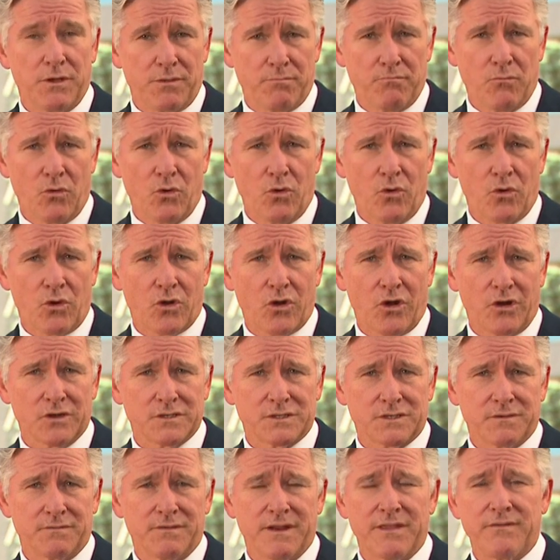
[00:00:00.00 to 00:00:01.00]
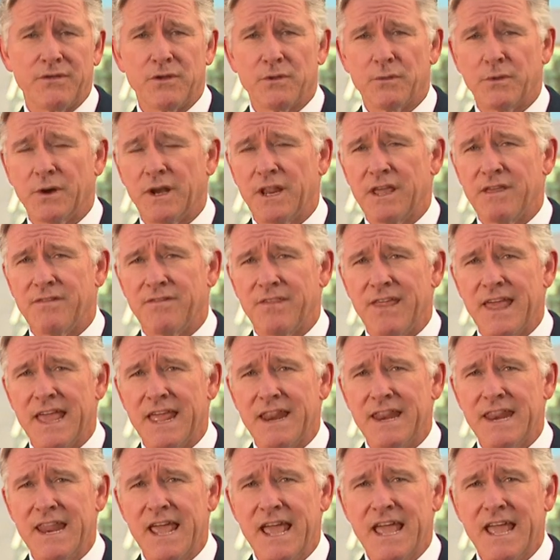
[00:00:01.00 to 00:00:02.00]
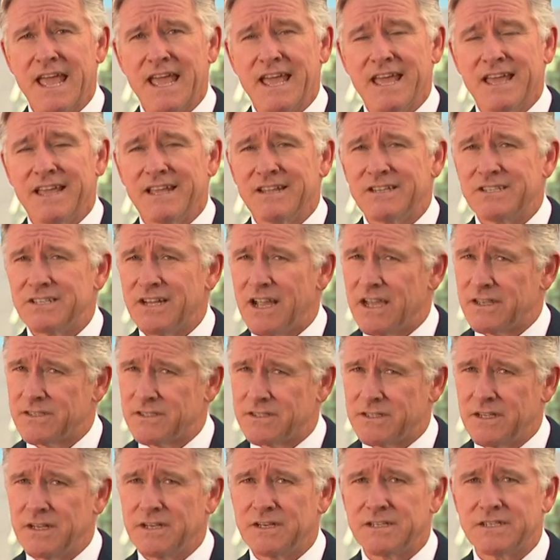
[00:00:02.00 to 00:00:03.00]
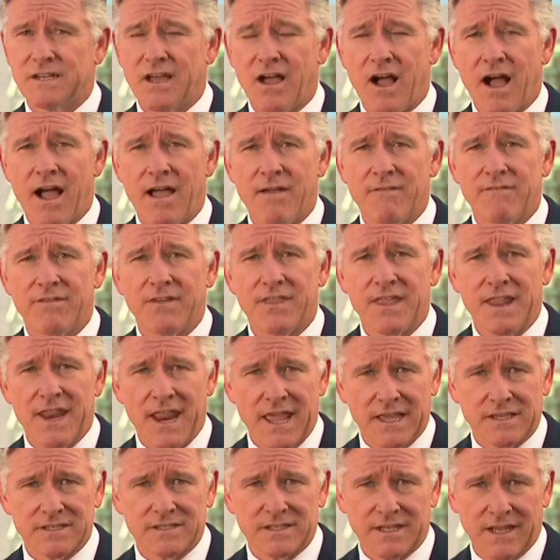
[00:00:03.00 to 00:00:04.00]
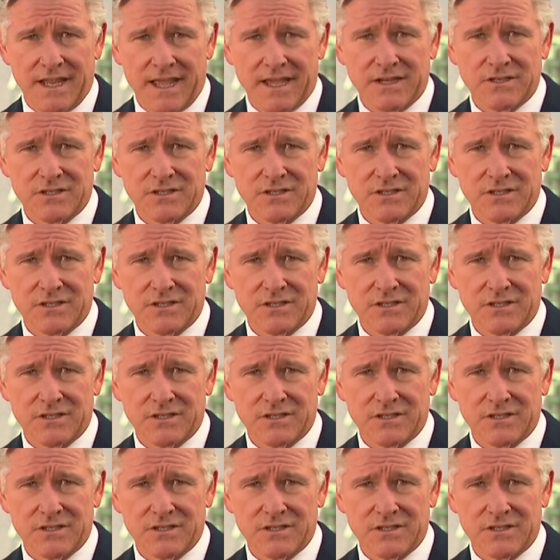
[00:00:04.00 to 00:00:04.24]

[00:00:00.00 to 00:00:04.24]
with more cost of living relief then, just in time for the next